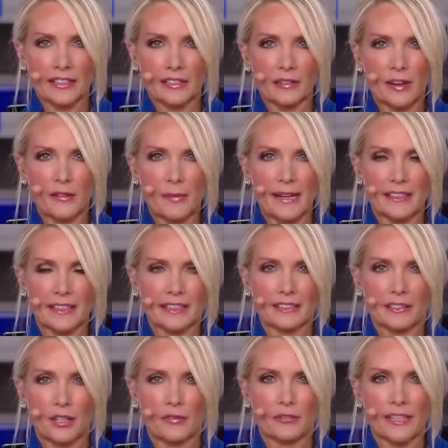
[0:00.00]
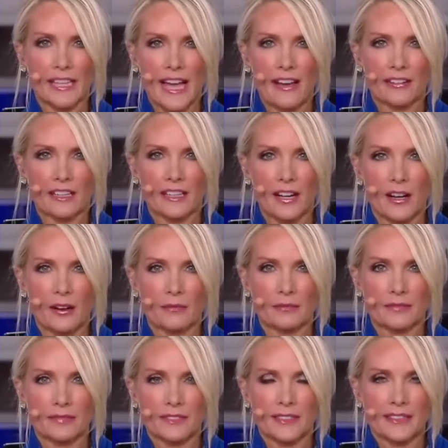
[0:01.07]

Just so everybody, like, don't freak out at home.